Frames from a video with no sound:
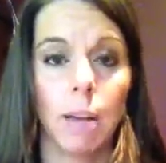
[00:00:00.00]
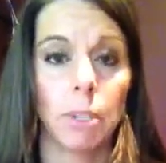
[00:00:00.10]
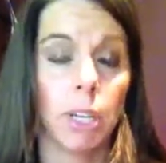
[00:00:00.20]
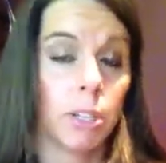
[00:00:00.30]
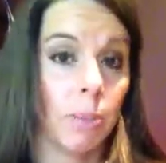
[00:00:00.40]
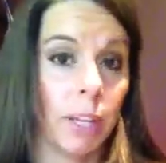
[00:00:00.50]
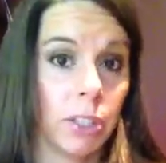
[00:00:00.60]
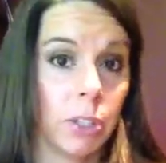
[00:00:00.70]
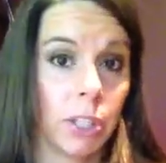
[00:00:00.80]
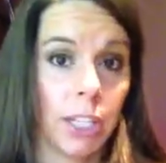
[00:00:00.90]
So I do
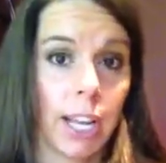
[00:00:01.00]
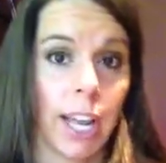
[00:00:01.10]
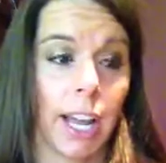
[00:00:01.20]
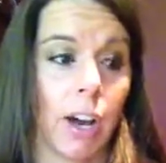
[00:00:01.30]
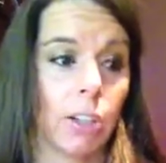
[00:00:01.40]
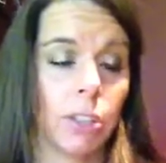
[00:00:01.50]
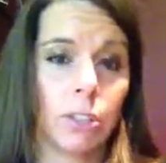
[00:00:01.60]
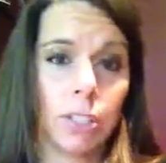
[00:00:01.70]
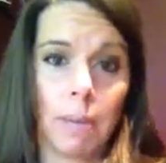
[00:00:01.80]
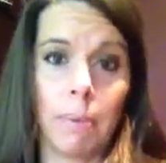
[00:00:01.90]
melatonin at night. I
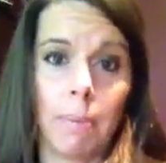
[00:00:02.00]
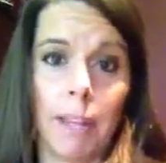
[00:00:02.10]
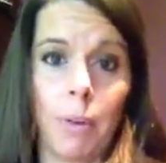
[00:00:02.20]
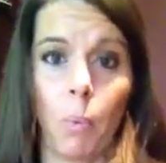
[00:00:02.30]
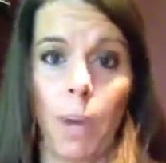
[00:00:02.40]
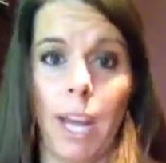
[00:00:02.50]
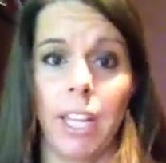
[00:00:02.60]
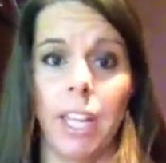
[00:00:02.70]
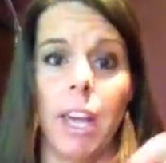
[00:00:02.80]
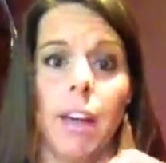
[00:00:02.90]
also supplement
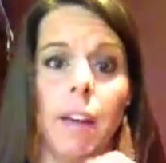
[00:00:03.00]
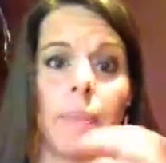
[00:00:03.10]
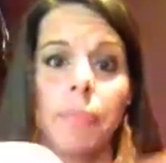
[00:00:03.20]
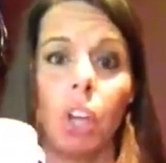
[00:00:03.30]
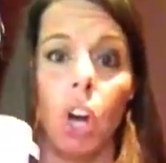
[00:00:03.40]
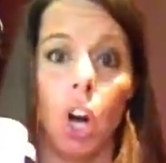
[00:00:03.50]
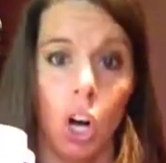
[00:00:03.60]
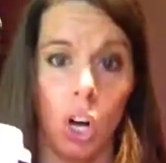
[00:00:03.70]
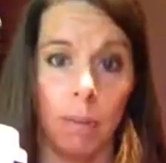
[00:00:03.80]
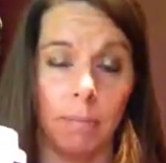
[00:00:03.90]
with
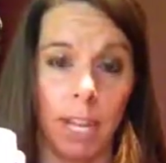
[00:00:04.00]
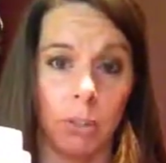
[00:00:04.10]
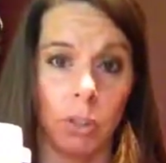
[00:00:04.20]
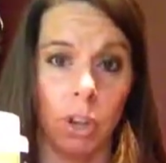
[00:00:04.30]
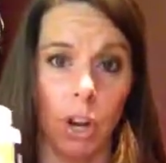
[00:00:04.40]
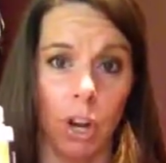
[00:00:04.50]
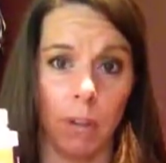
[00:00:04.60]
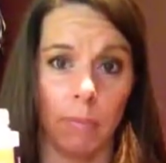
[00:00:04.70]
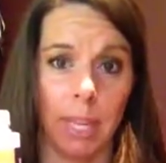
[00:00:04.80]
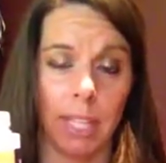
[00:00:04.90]
Calm, Natural
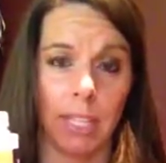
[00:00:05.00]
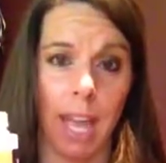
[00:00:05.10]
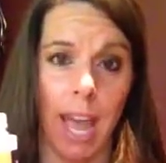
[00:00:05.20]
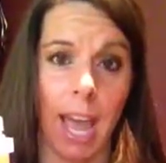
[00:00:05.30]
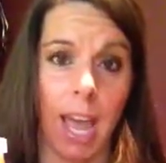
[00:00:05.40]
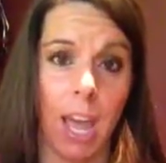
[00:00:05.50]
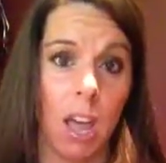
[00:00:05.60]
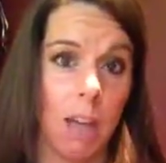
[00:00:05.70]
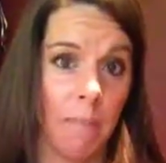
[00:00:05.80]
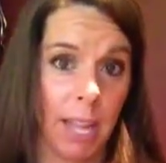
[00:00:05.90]
Calm. It's a
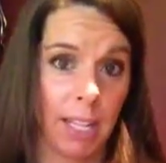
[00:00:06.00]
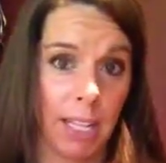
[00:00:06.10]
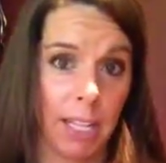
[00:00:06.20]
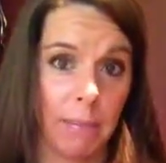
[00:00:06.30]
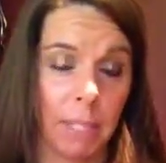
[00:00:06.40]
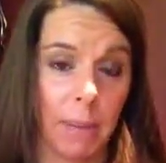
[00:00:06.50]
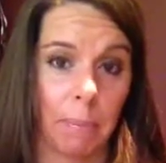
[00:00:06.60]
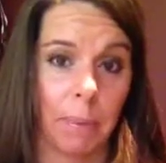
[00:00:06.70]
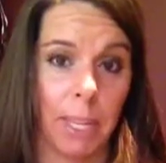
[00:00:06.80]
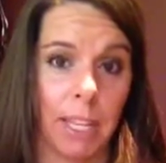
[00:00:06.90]
magnesium
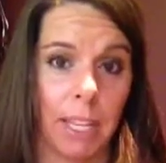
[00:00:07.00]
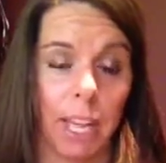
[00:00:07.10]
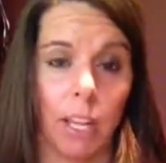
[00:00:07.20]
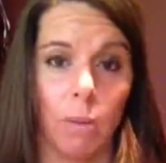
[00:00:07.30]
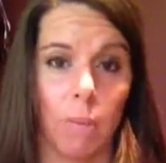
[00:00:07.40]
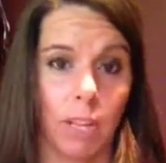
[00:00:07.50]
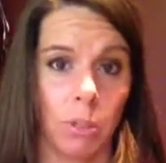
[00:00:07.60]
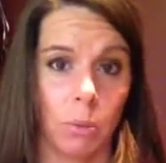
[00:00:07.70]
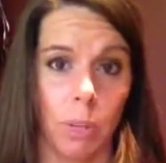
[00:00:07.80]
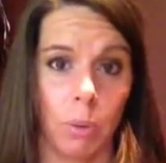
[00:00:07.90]
supplement that you
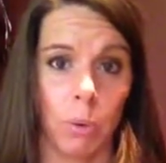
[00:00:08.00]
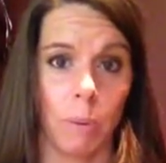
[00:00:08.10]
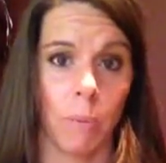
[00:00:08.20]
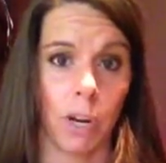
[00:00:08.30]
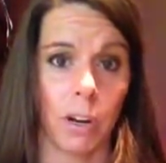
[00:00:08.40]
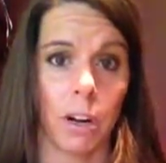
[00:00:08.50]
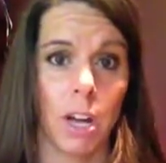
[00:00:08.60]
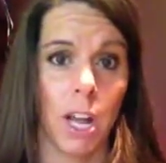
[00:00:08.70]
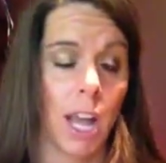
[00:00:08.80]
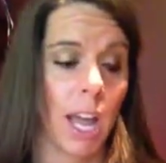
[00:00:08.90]
mix with warm water,
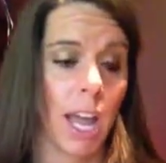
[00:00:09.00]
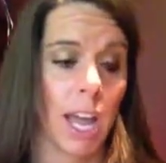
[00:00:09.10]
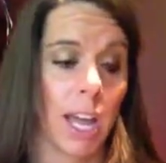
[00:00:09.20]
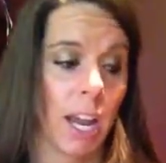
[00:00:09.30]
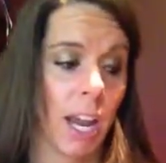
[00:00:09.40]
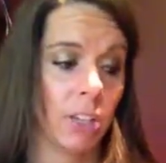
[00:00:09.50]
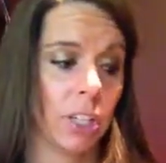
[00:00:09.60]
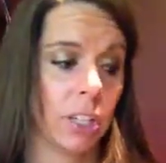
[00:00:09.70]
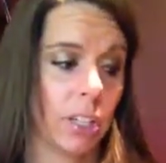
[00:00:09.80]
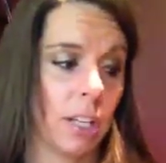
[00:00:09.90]
and I
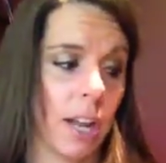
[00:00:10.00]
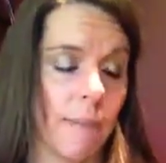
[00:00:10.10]
just